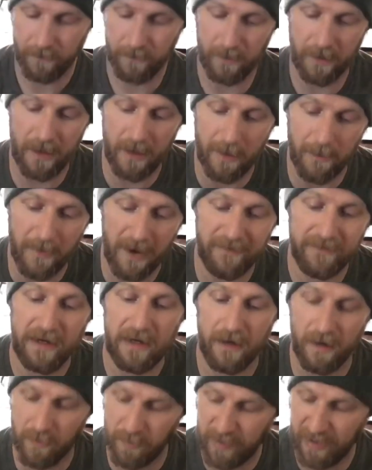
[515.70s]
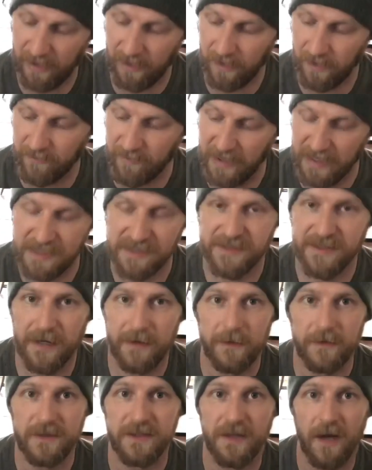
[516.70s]
I've got a pair of my
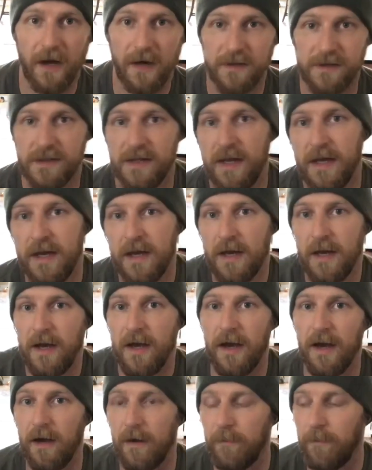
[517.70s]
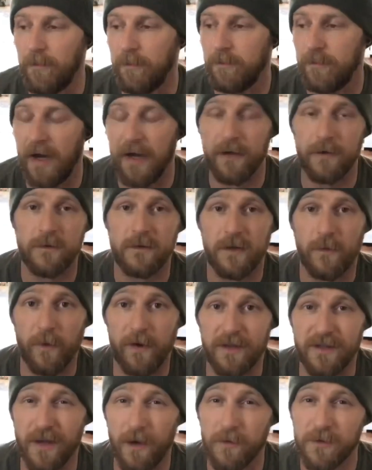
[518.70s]
standard socks. I usually wear
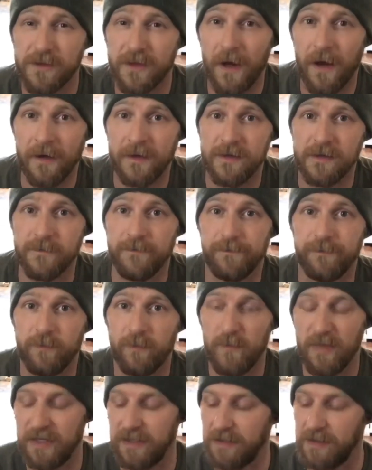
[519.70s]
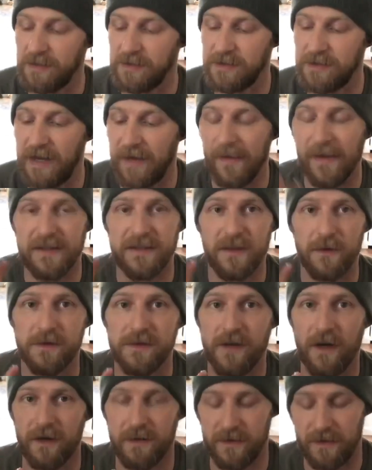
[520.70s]
toe socks because I like toe
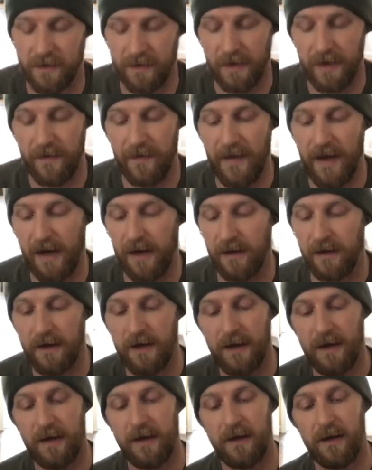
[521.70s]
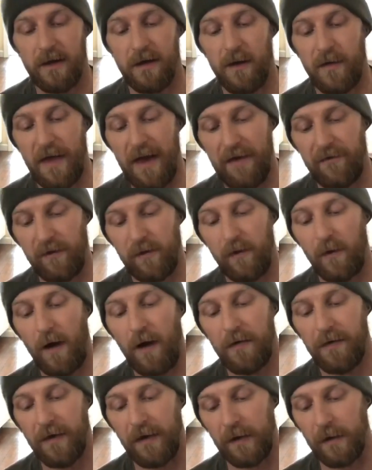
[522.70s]
socks in that, you know, they have
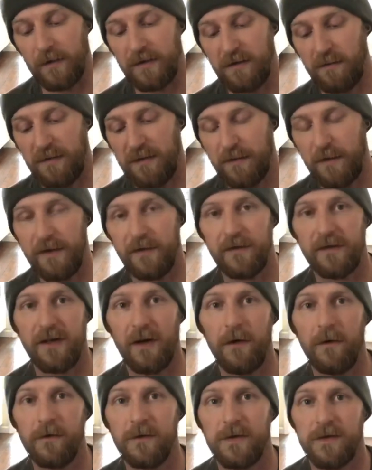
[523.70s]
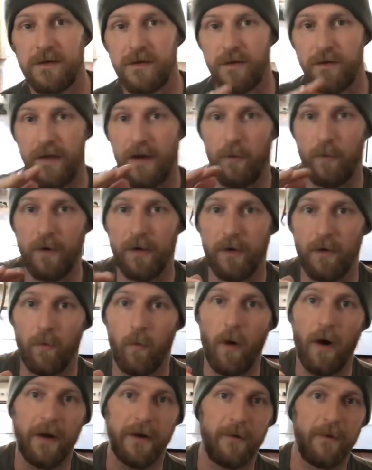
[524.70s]
cloth that goes in between your toes, so that when you're
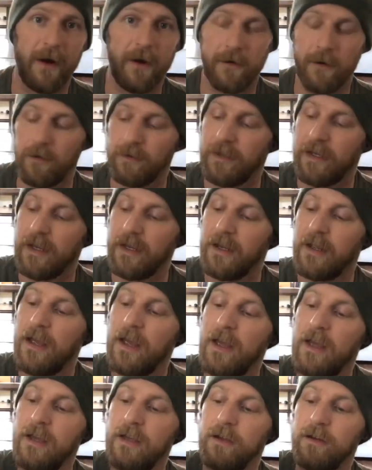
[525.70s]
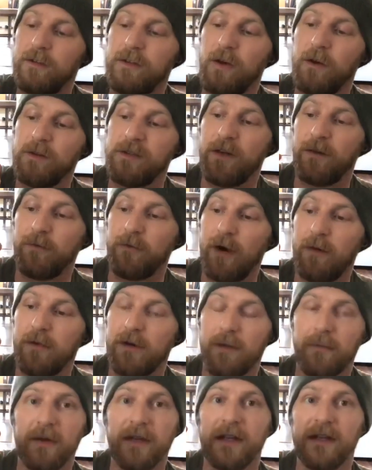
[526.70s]
walking around all day, your toes aren't rubbing
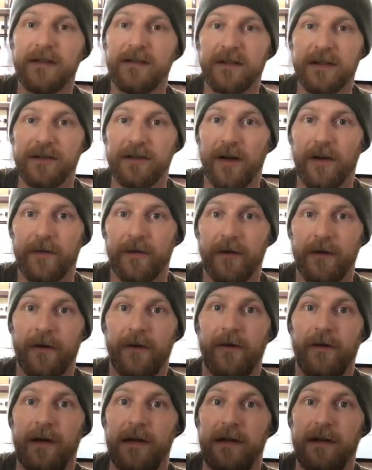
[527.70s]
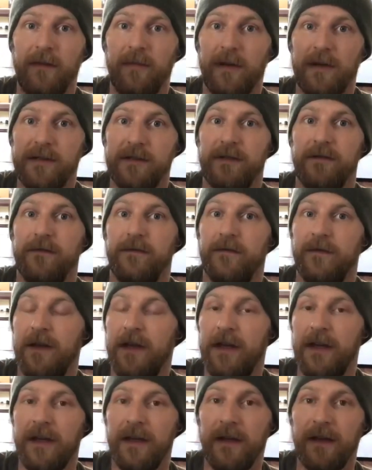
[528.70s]
up against each other and creating a bunch of,
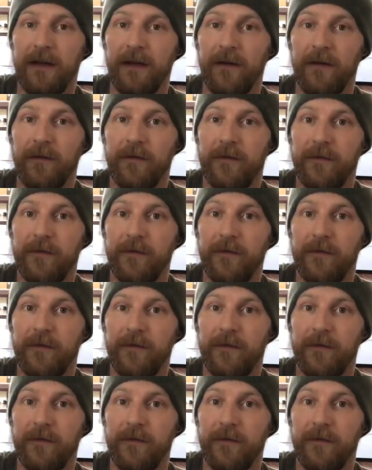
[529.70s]
you know,